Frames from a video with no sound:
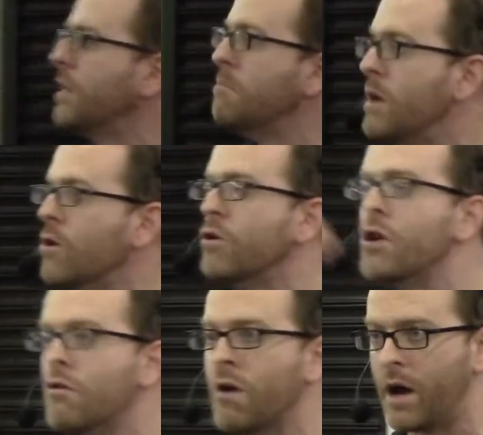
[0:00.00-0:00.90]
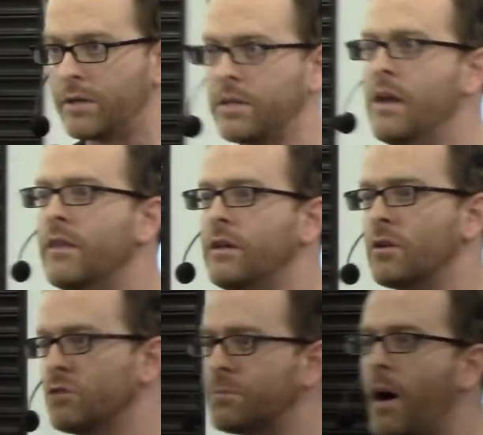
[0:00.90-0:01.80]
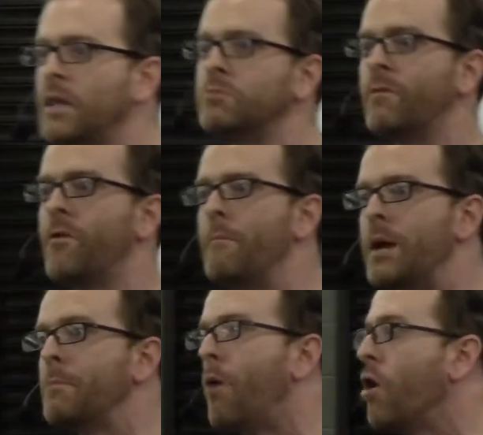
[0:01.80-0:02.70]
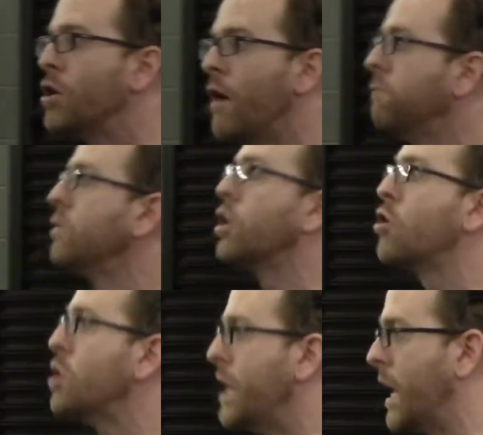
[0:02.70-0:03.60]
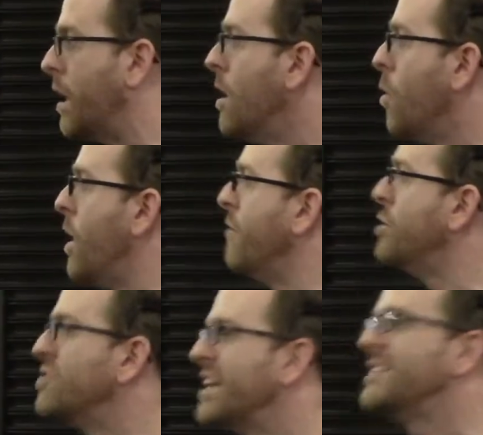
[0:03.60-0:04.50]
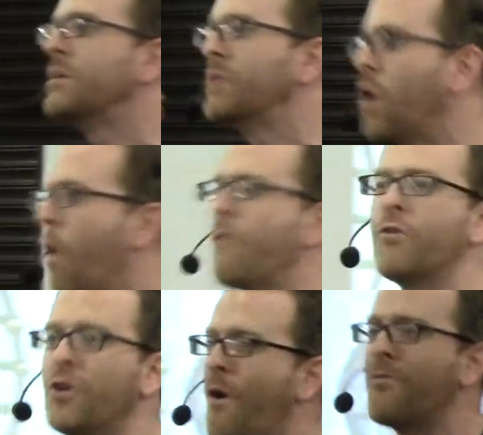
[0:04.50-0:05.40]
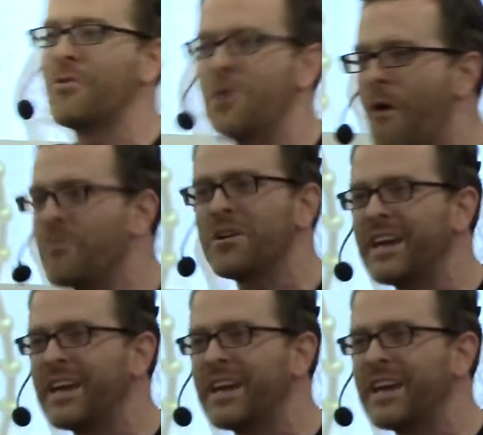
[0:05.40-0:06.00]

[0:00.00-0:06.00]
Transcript: of the mirror neurons. These are responsible for a big part of learning. Whenever you say something over and over and over